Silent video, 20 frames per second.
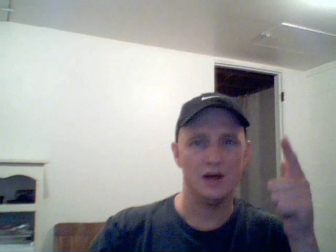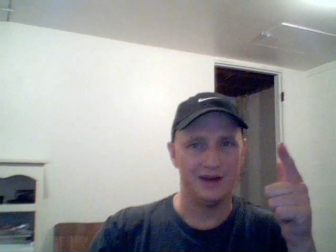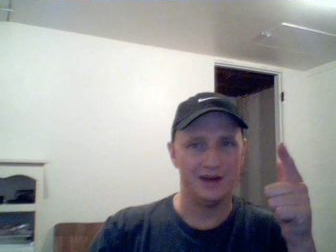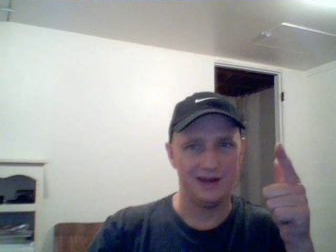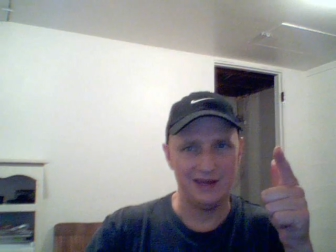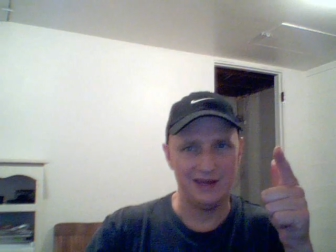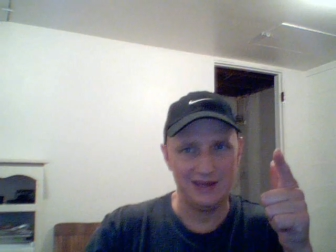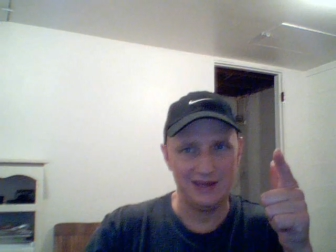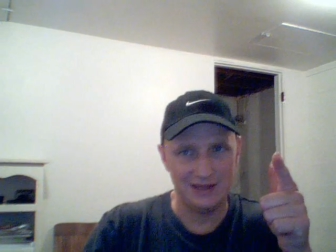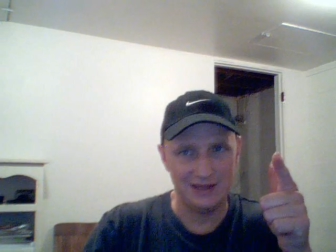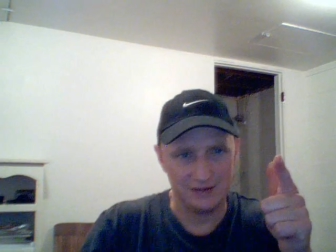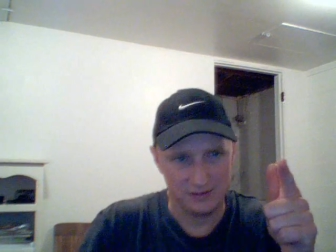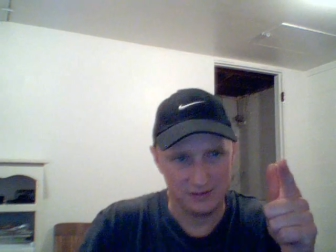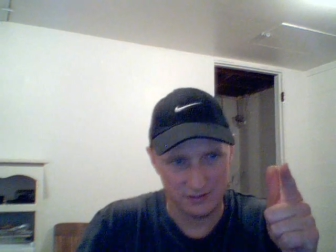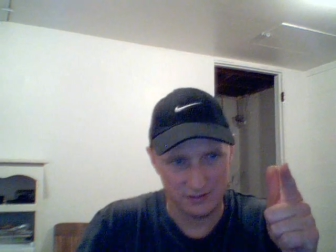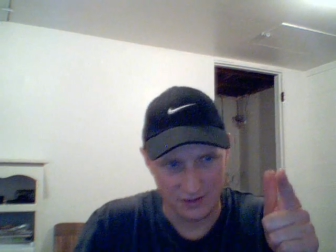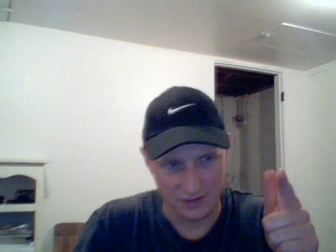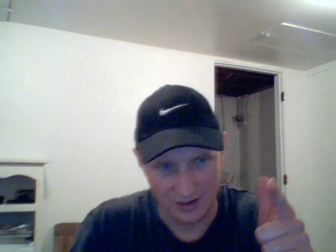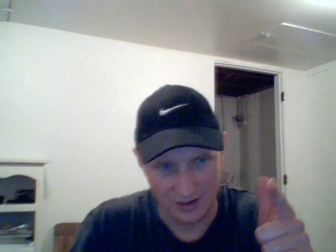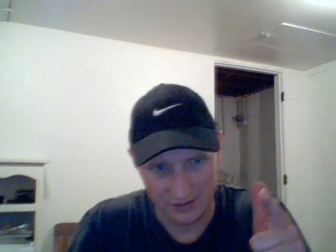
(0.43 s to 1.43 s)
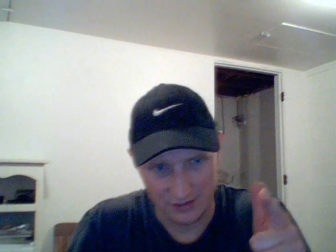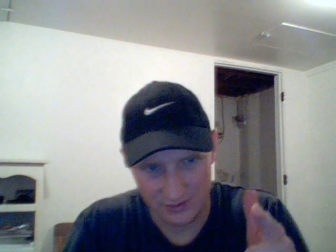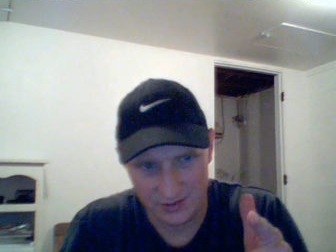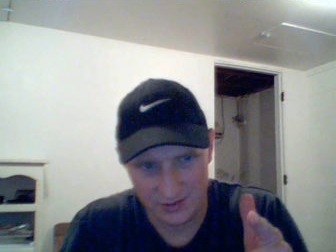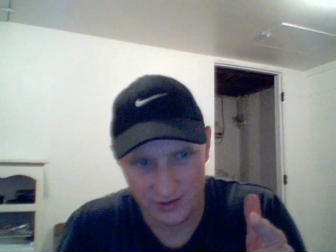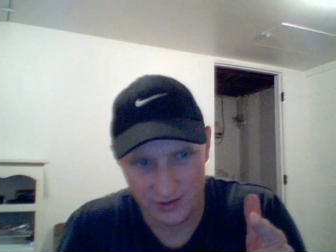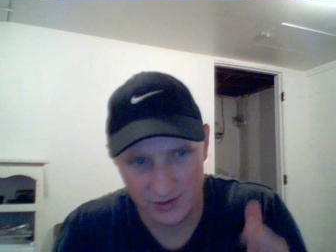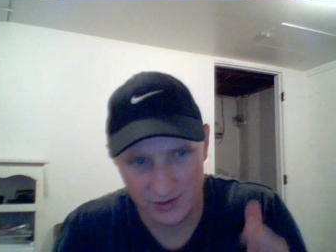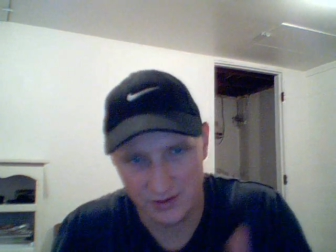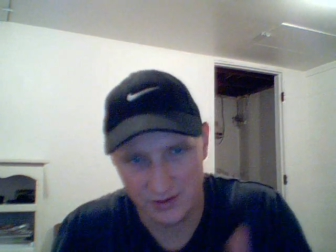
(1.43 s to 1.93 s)
Hey, it's Josh
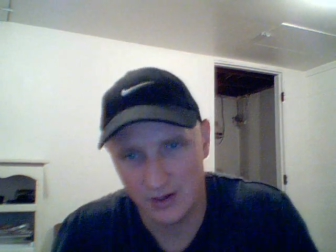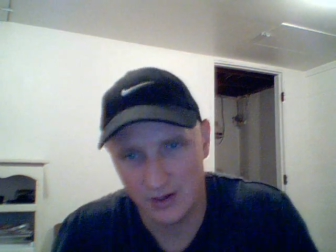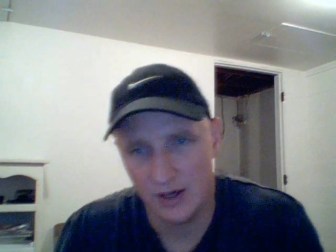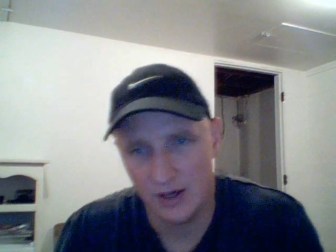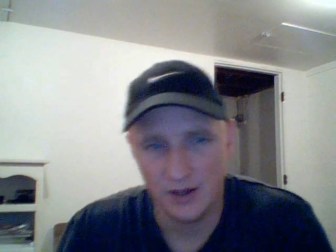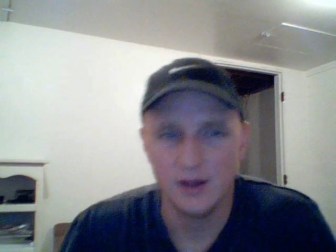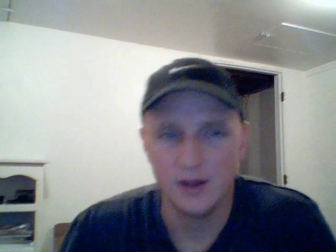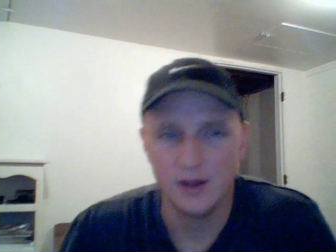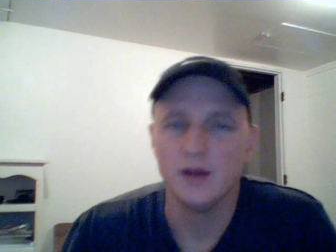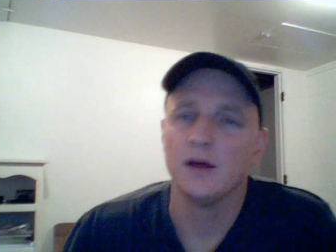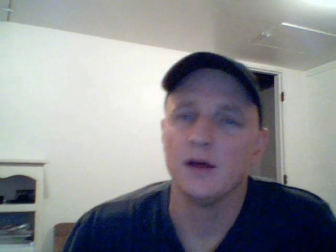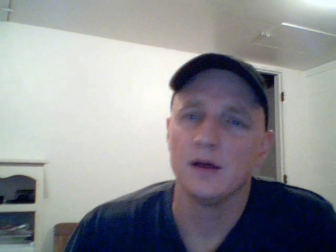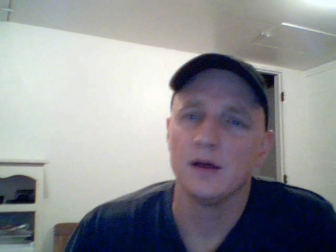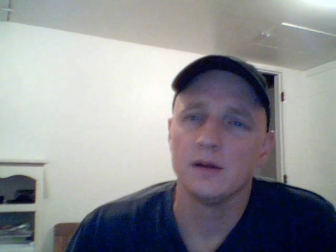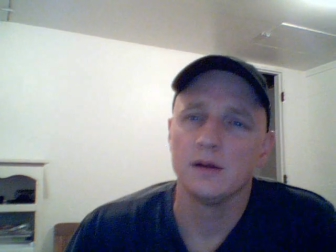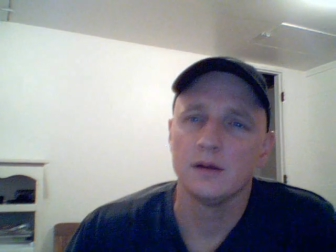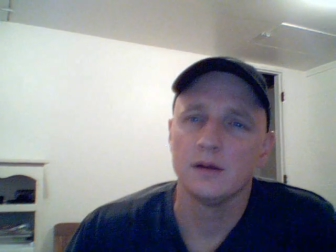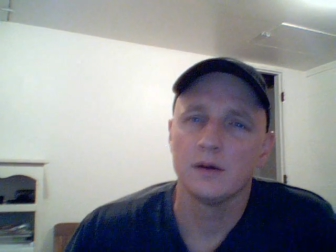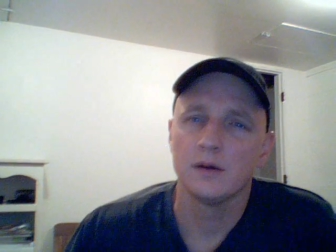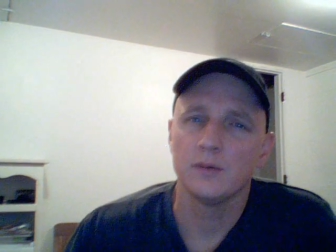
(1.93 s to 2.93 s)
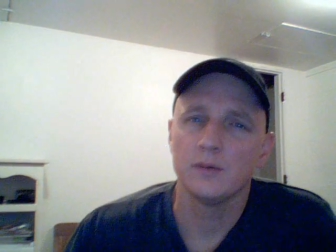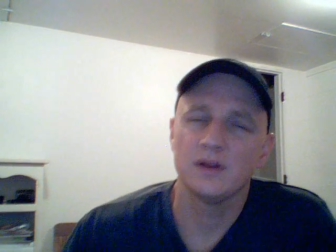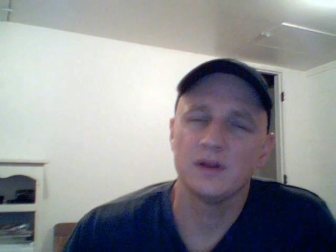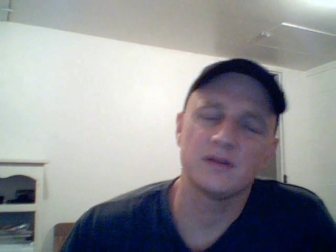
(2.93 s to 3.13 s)
here. I want to